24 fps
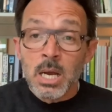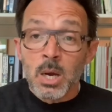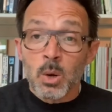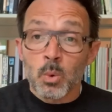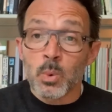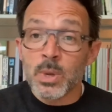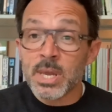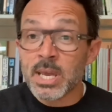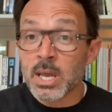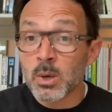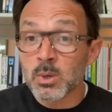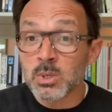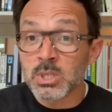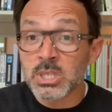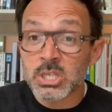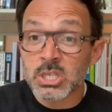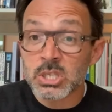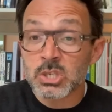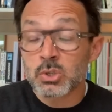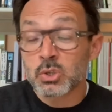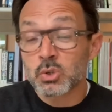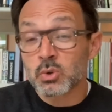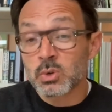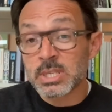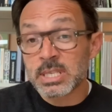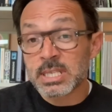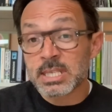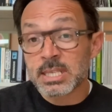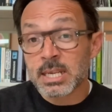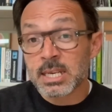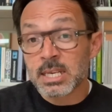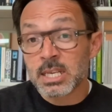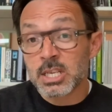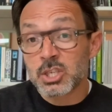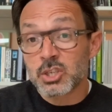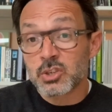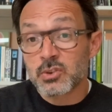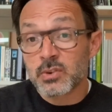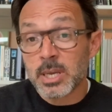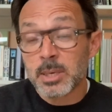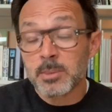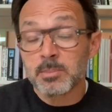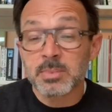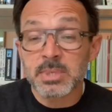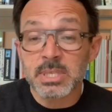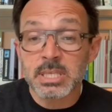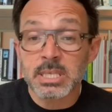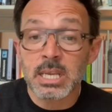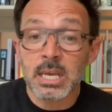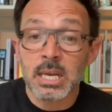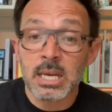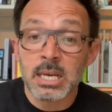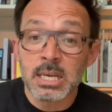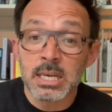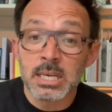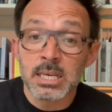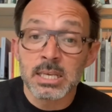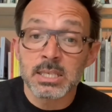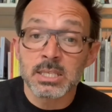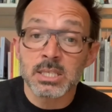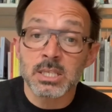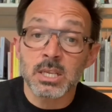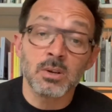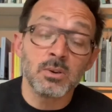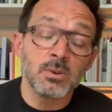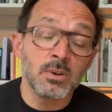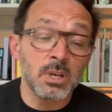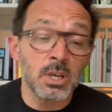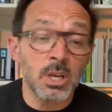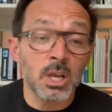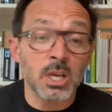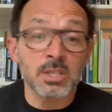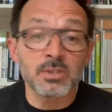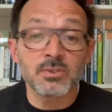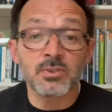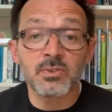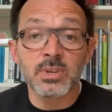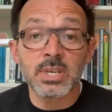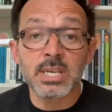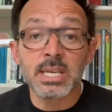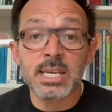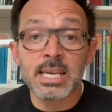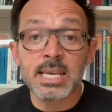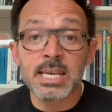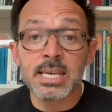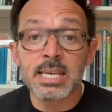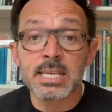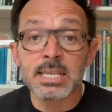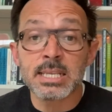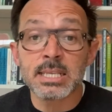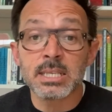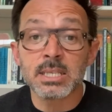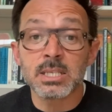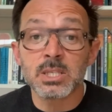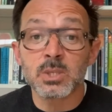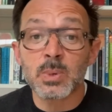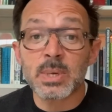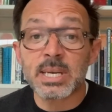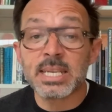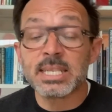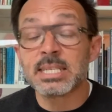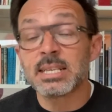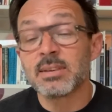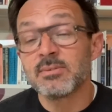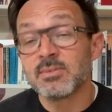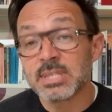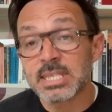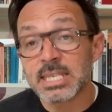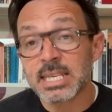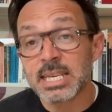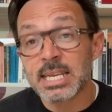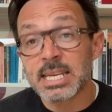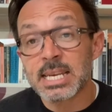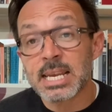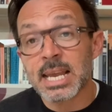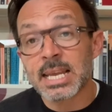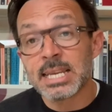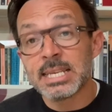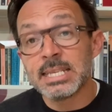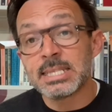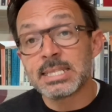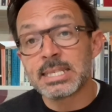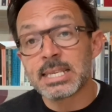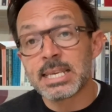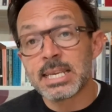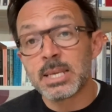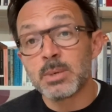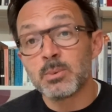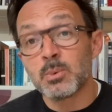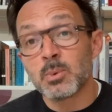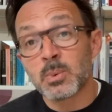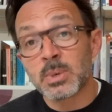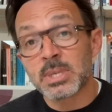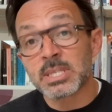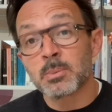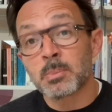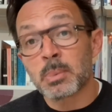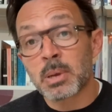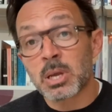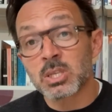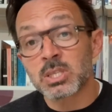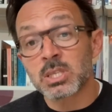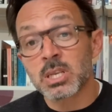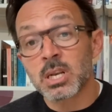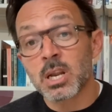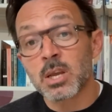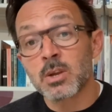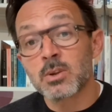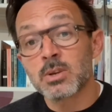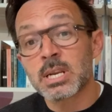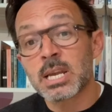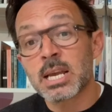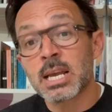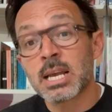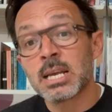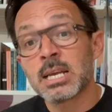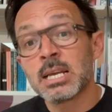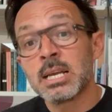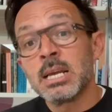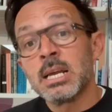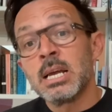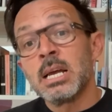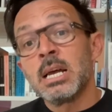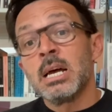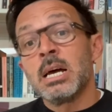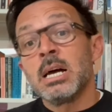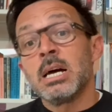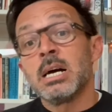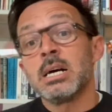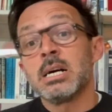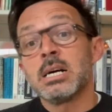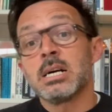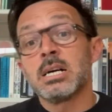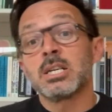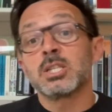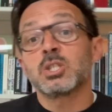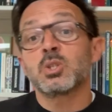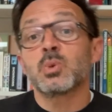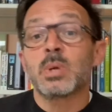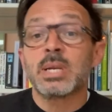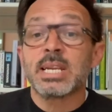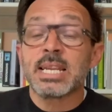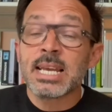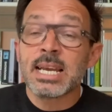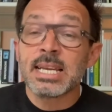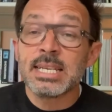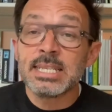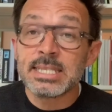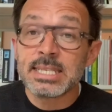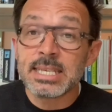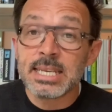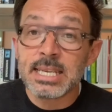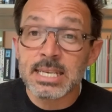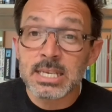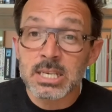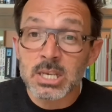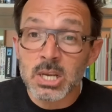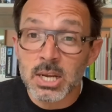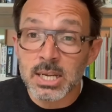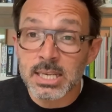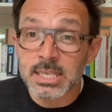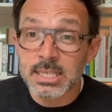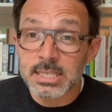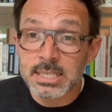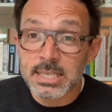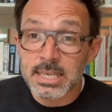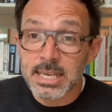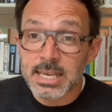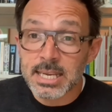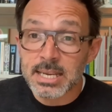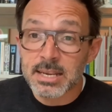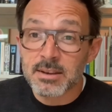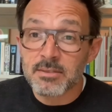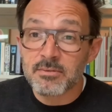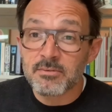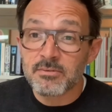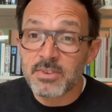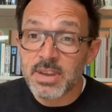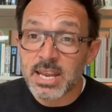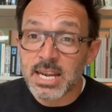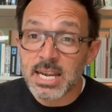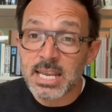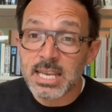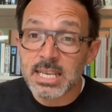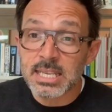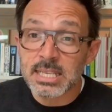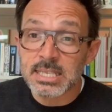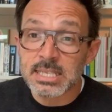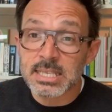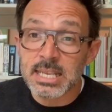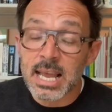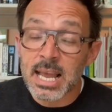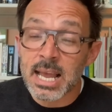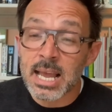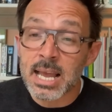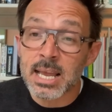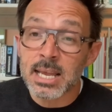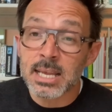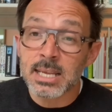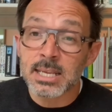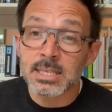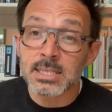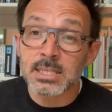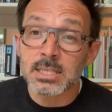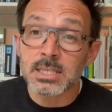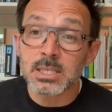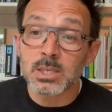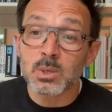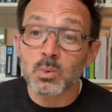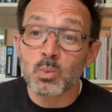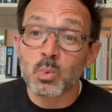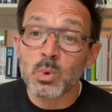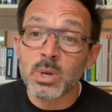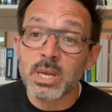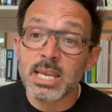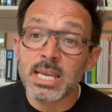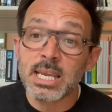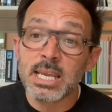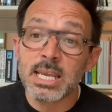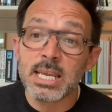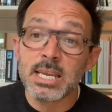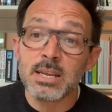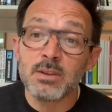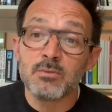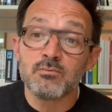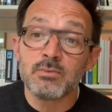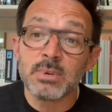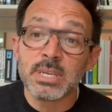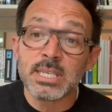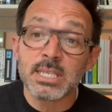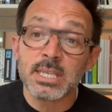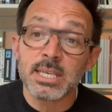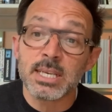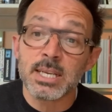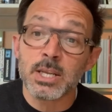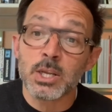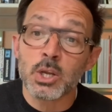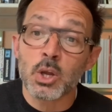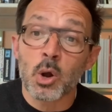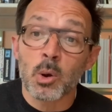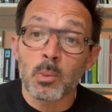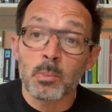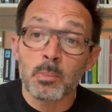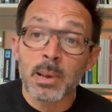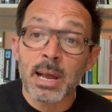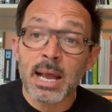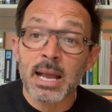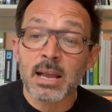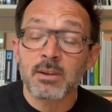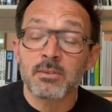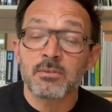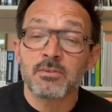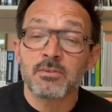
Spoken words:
We go on joint study trips. So last year in 2017-18, we went to Barcelona, 2018-19, Venice, and we recently got back